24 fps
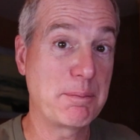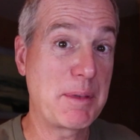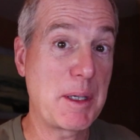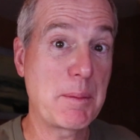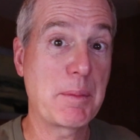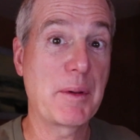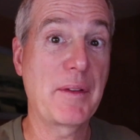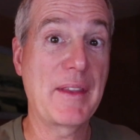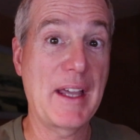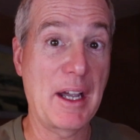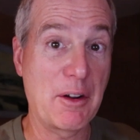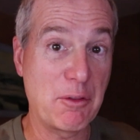
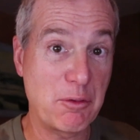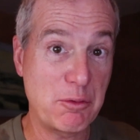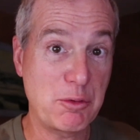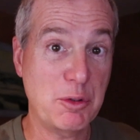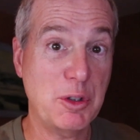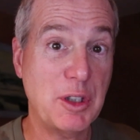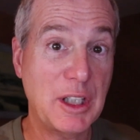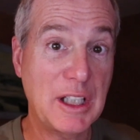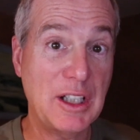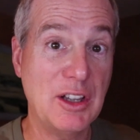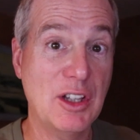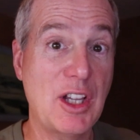people that
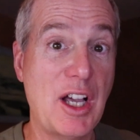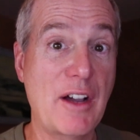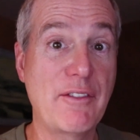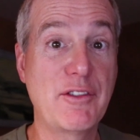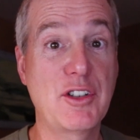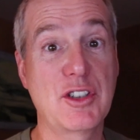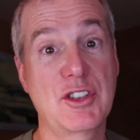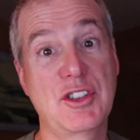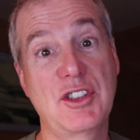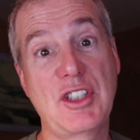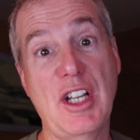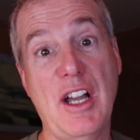really love
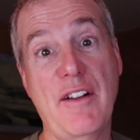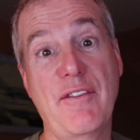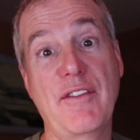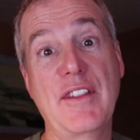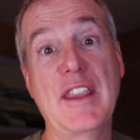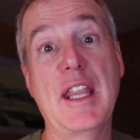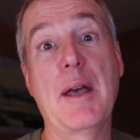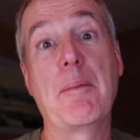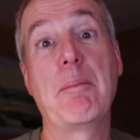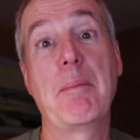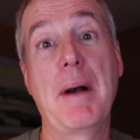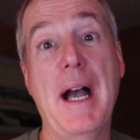your stuff
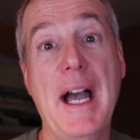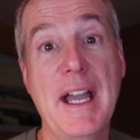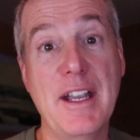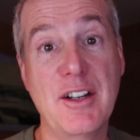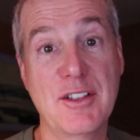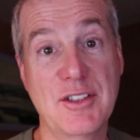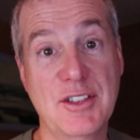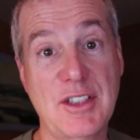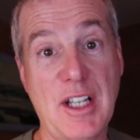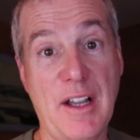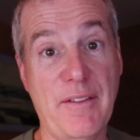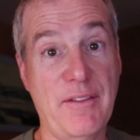and that buy
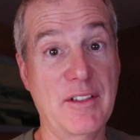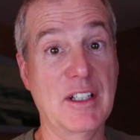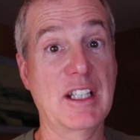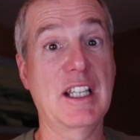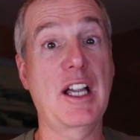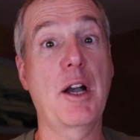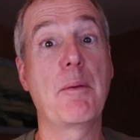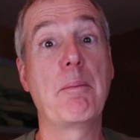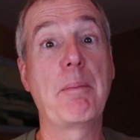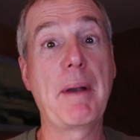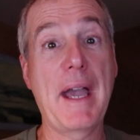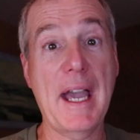your stuff and
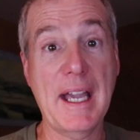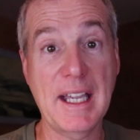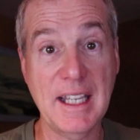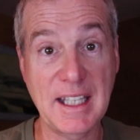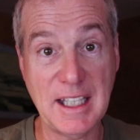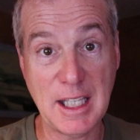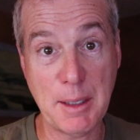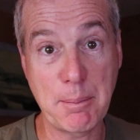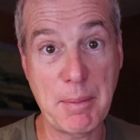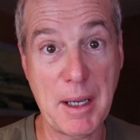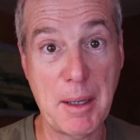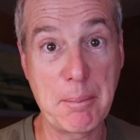come back and
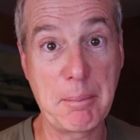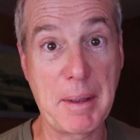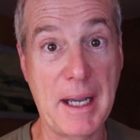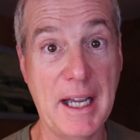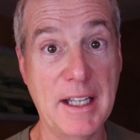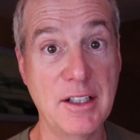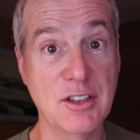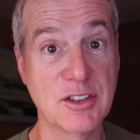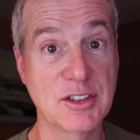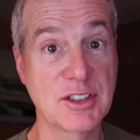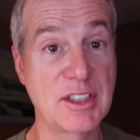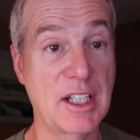keep on
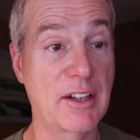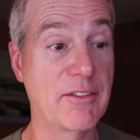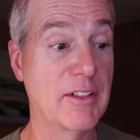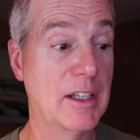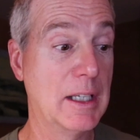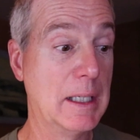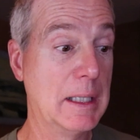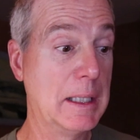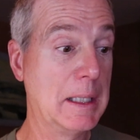buying your stuff,